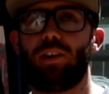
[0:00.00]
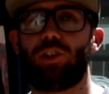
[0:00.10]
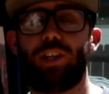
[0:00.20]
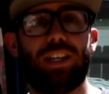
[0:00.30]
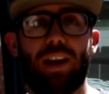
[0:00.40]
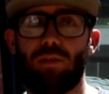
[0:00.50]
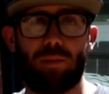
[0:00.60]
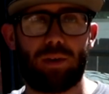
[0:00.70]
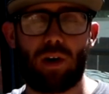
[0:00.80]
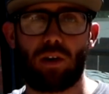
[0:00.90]
She'd never
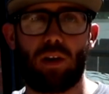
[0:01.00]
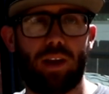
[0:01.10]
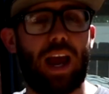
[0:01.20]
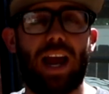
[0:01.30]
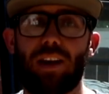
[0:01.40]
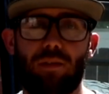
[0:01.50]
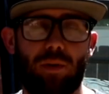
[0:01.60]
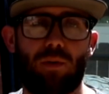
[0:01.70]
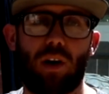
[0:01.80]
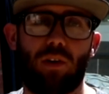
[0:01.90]
been rock crawling. I'd never
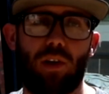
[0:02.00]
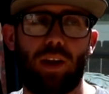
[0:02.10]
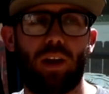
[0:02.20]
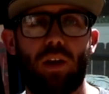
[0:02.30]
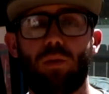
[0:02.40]
been rock crawling.